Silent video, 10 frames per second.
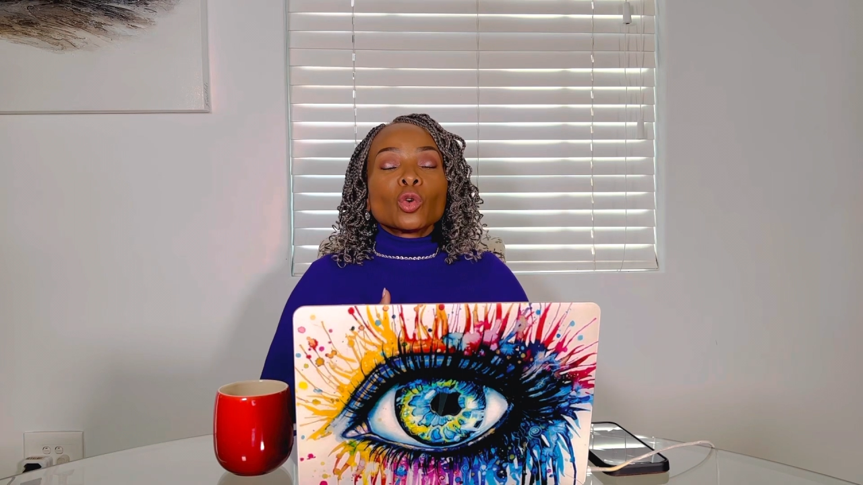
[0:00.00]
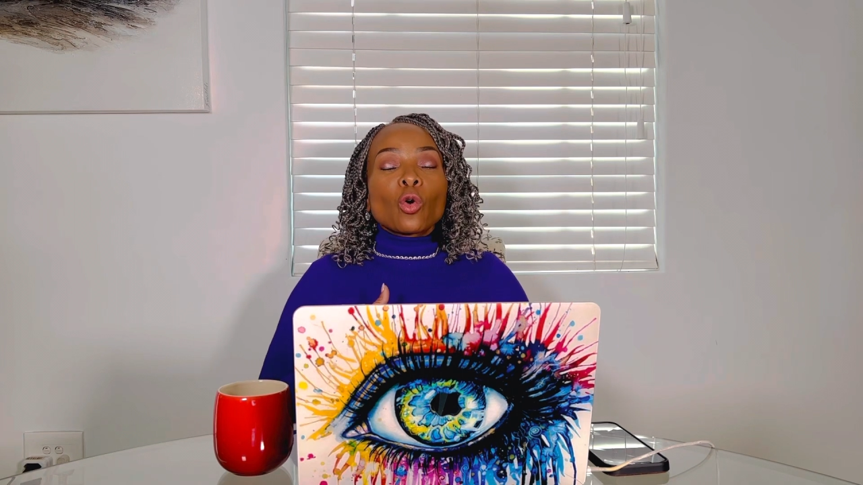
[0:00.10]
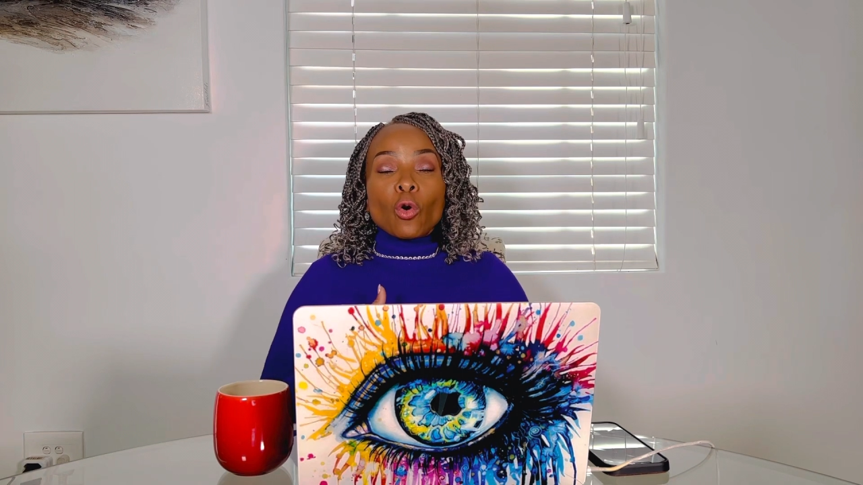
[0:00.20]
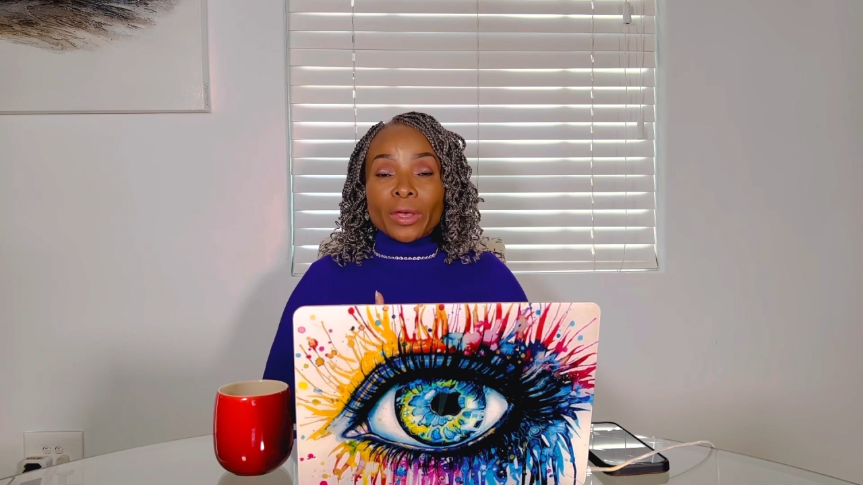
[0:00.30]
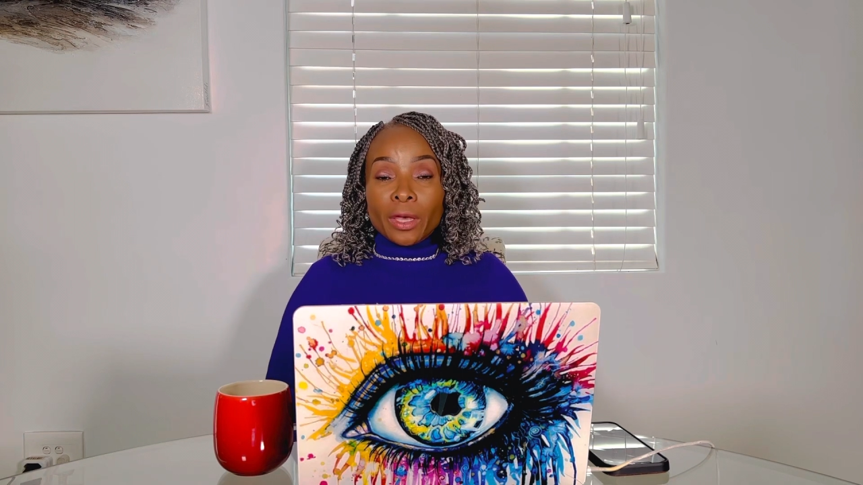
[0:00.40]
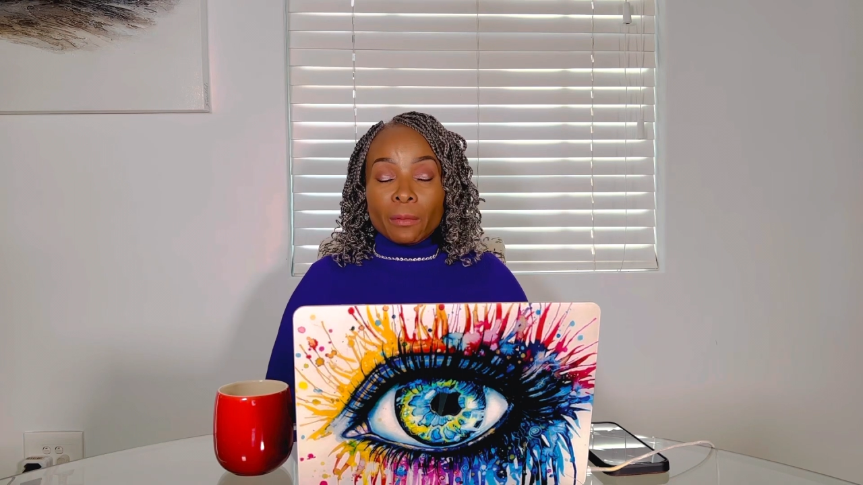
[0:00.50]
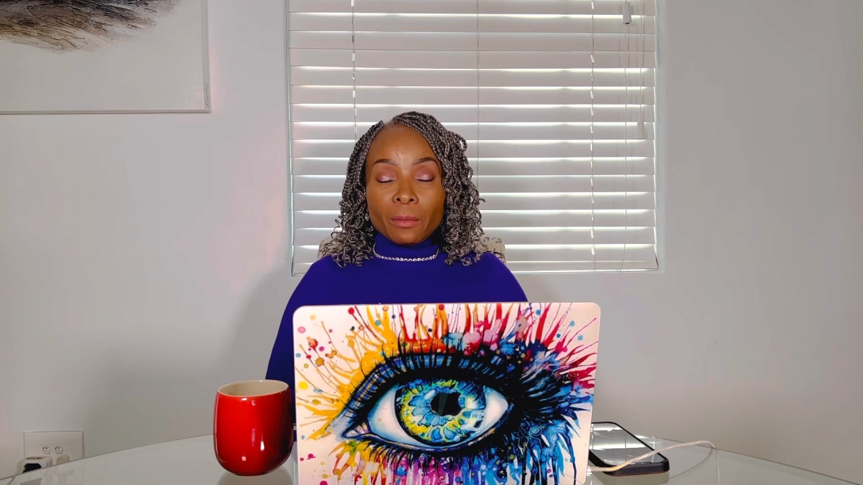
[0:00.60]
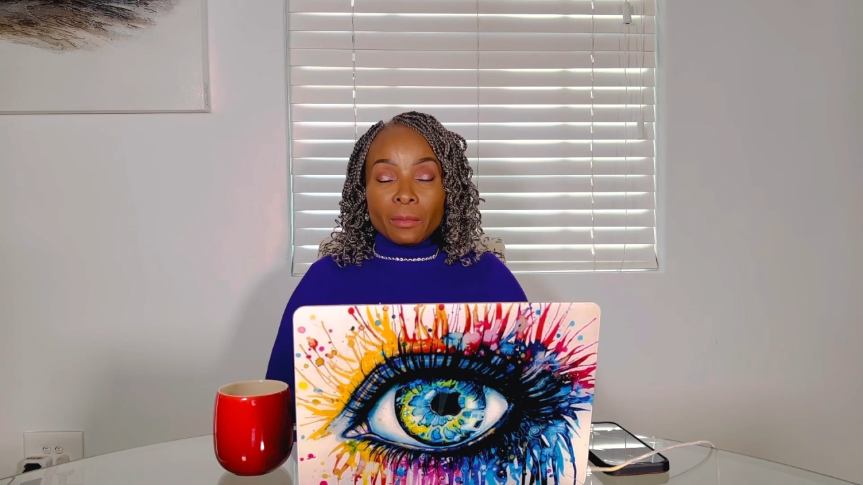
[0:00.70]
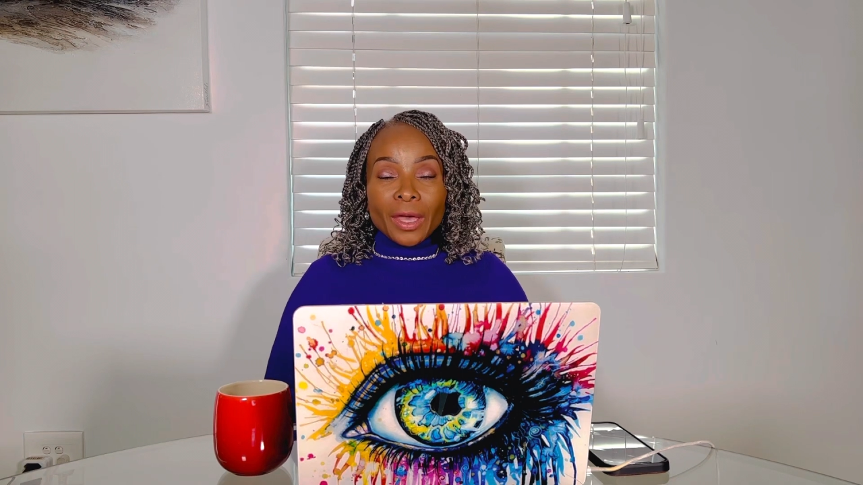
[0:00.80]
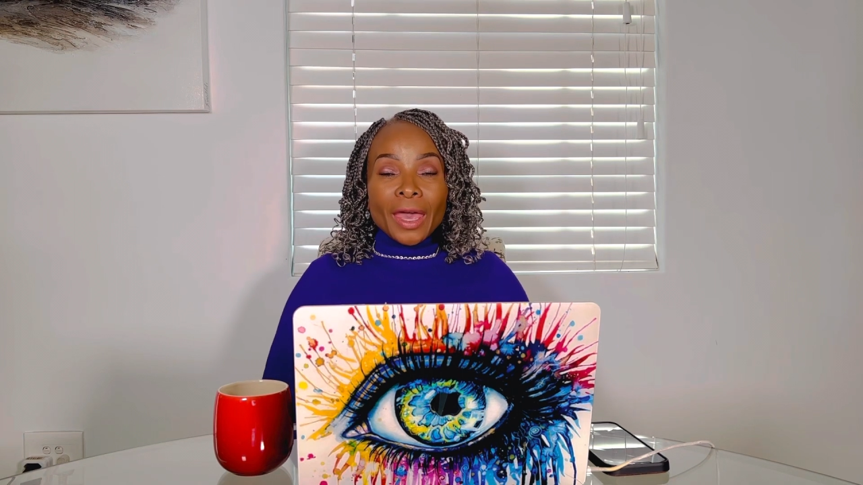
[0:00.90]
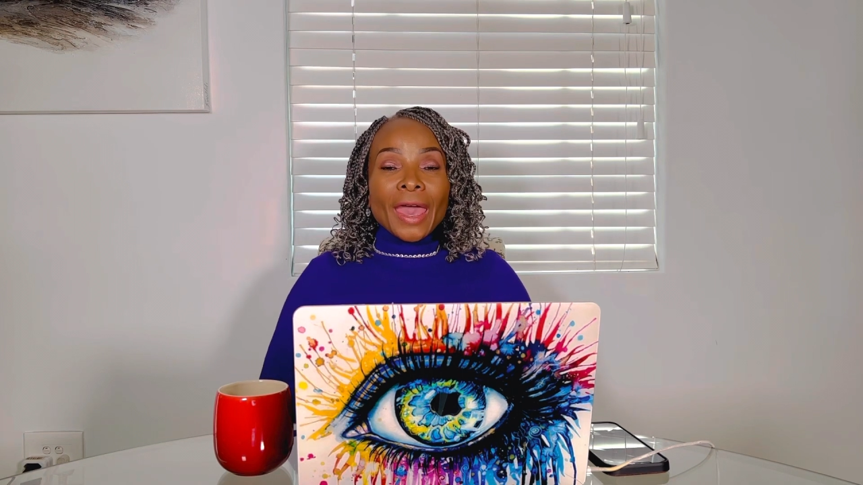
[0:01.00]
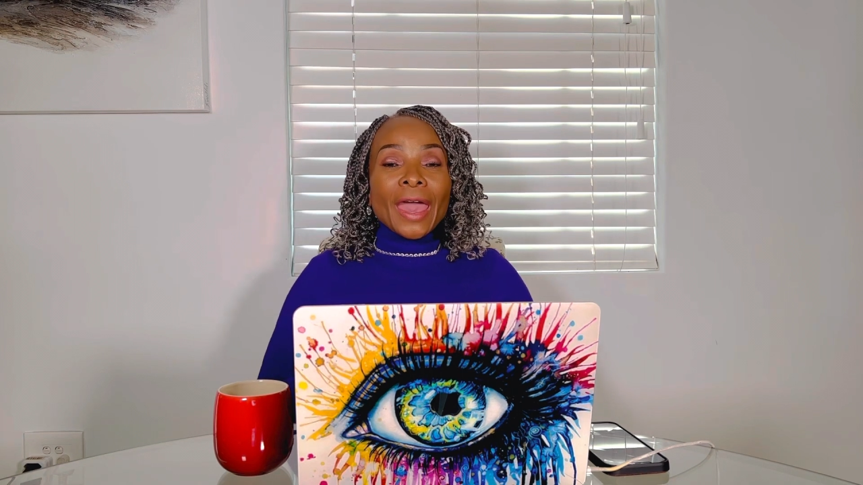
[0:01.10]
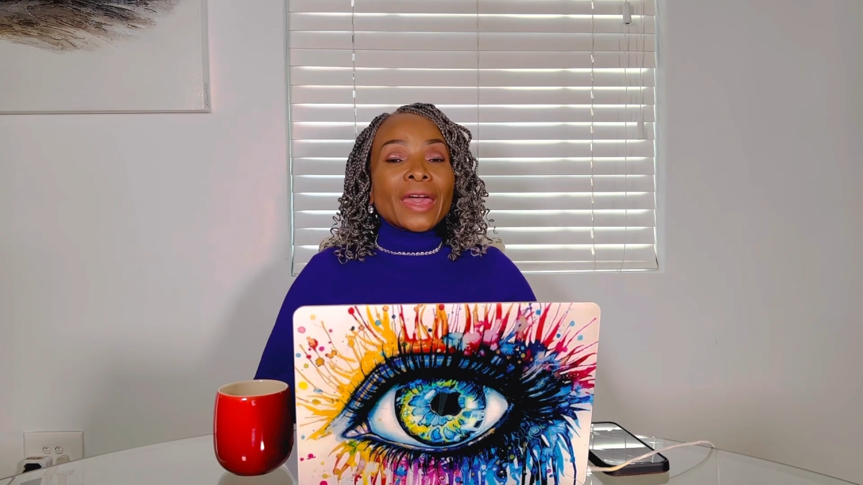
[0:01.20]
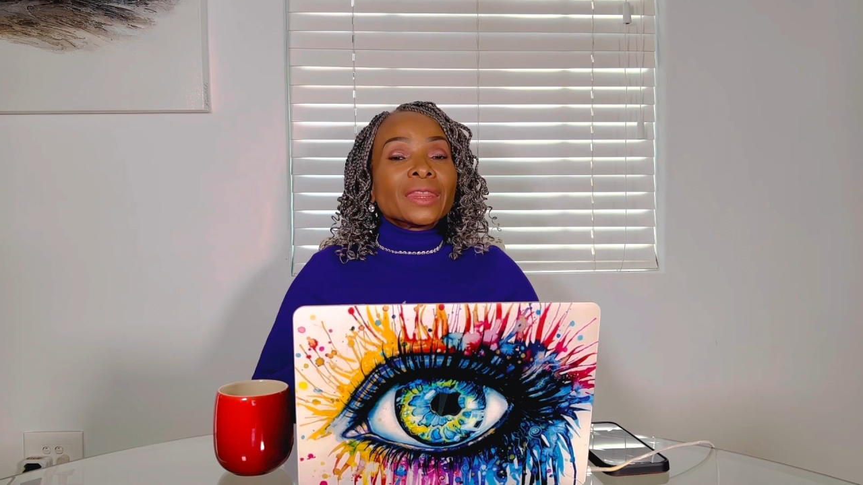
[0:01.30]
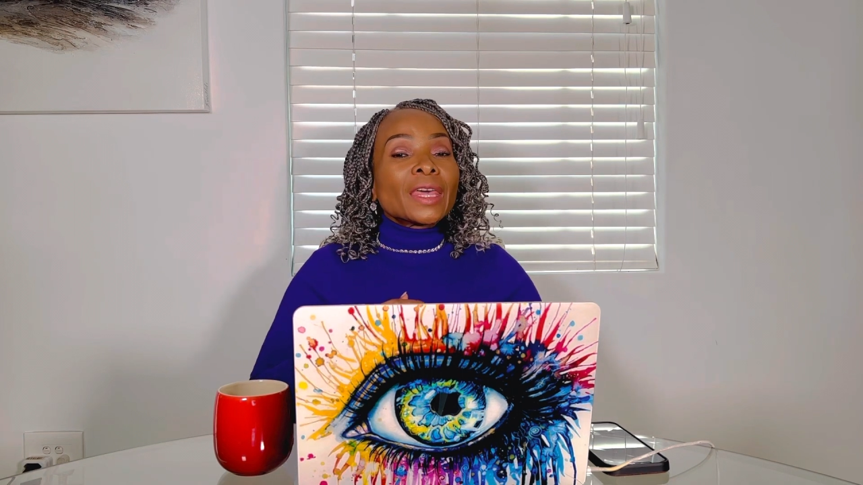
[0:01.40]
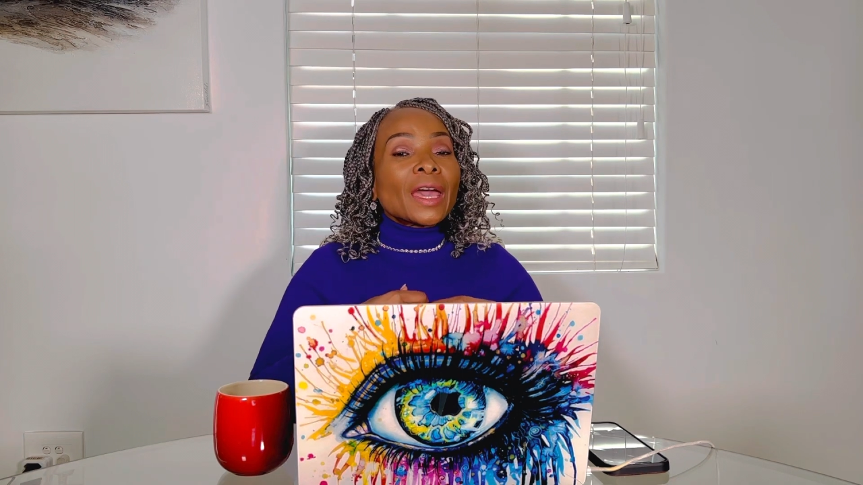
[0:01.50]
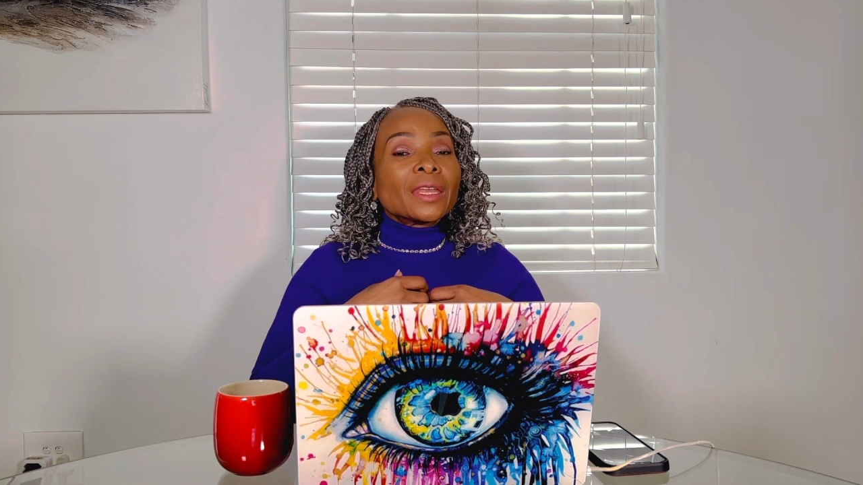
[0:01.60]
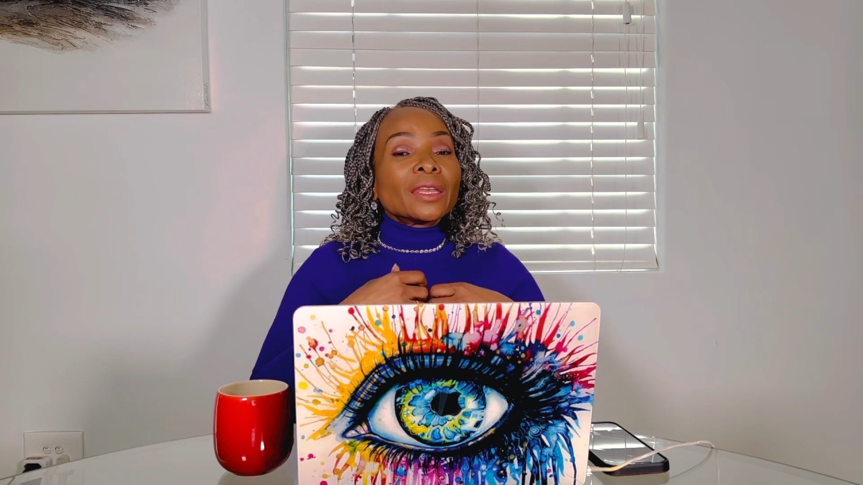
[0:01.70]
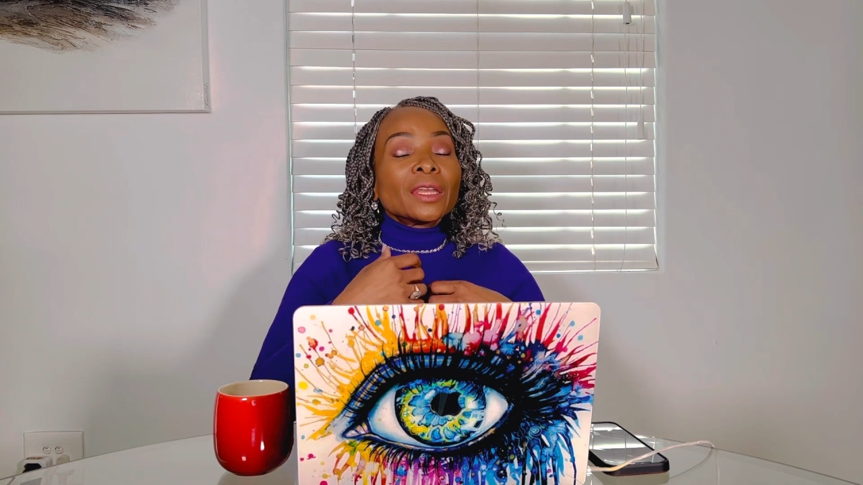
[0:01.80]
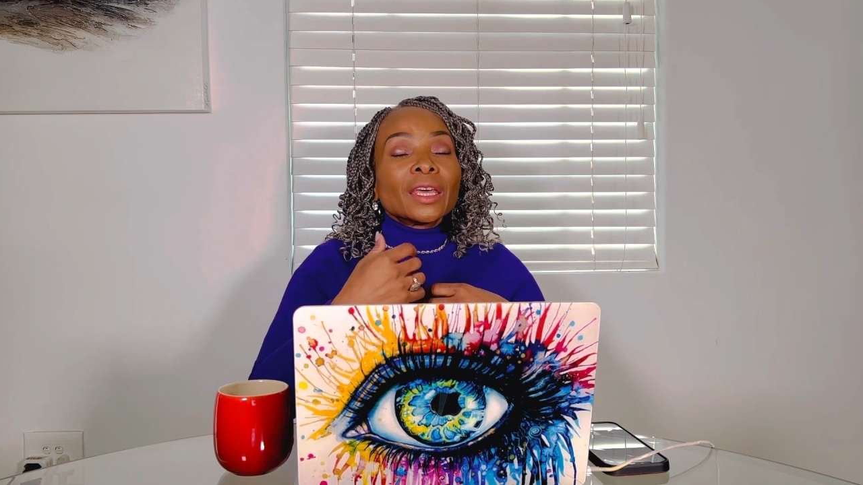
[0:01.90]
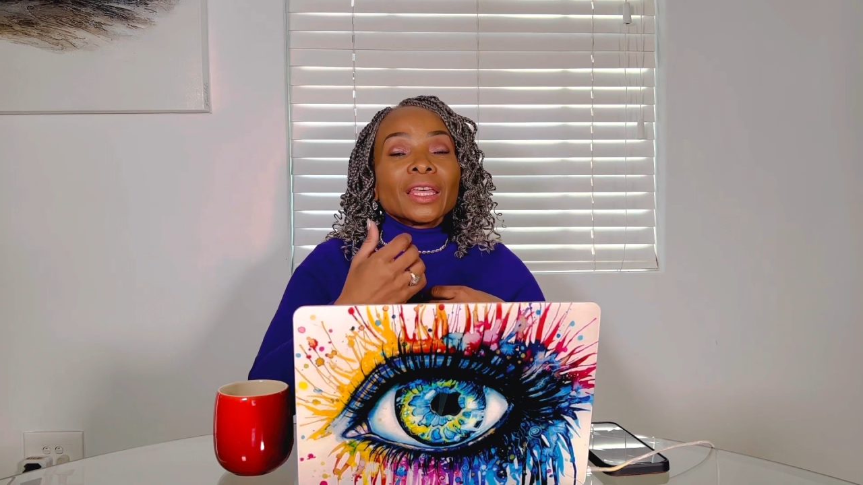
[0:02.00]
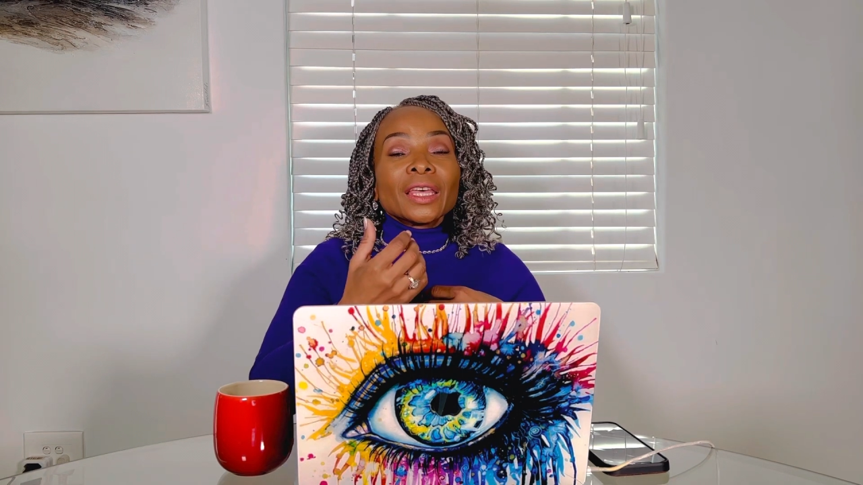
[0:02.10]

or him, and then